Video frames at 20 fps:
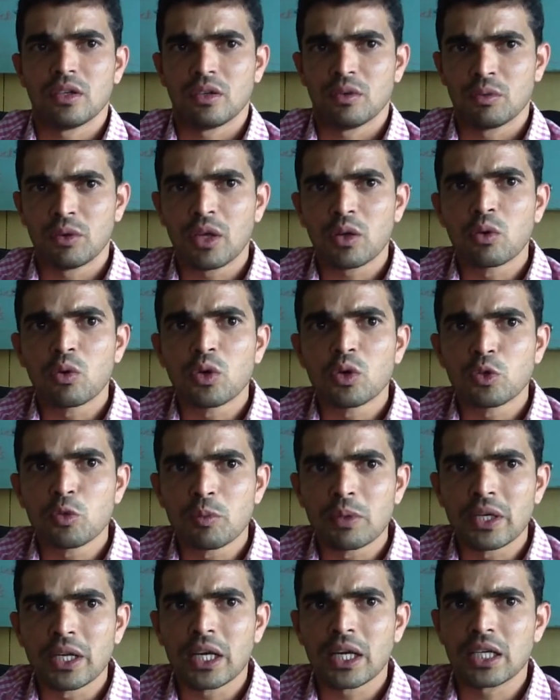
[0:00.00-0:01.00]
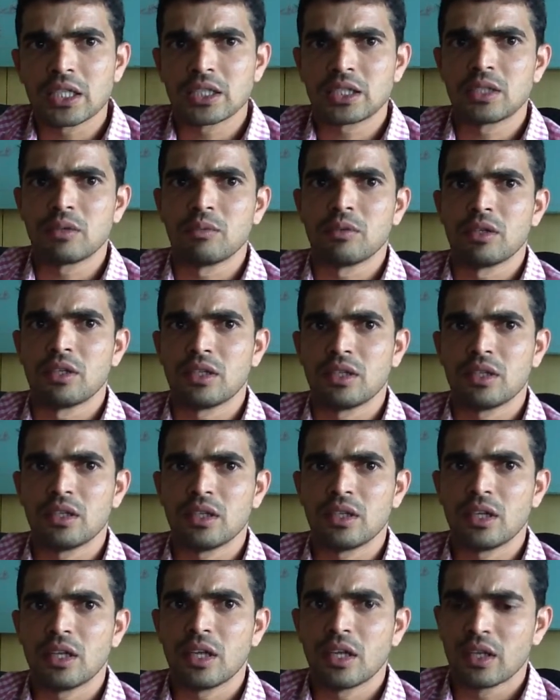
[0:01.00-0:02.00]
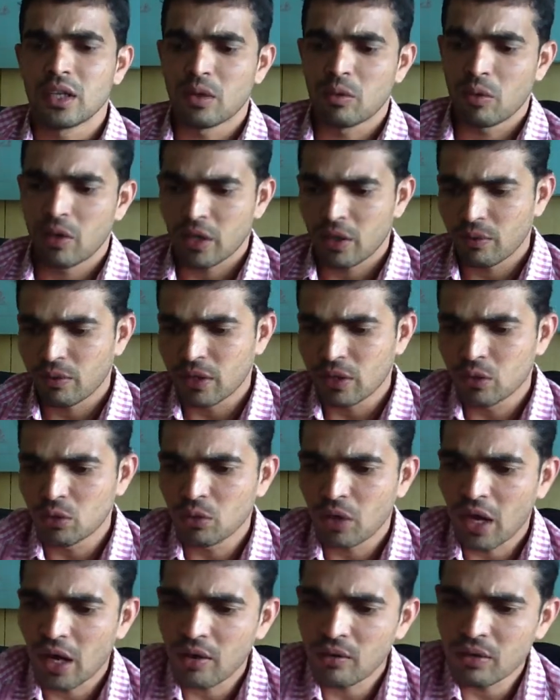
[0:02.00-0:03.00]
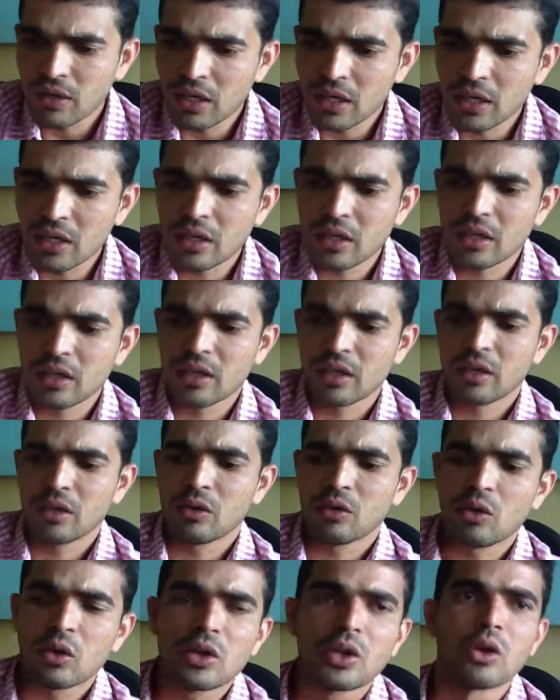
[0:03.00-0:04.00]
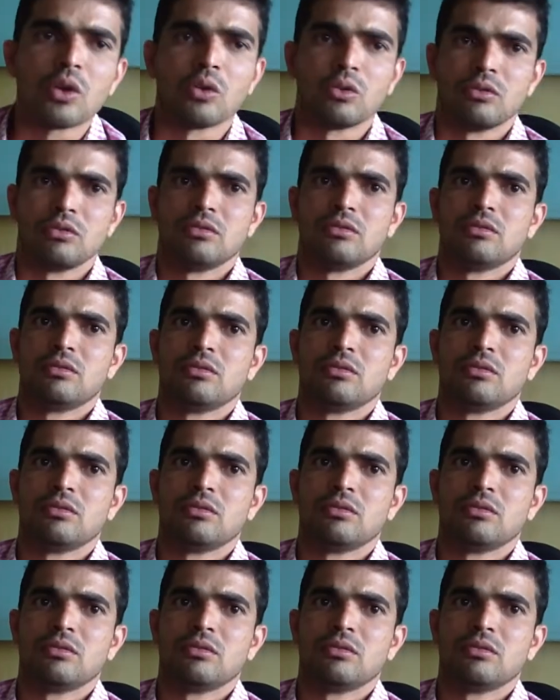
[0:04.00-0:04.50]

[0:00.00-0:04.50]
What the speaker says: we are going to meet a customer. And what I will do, I will note down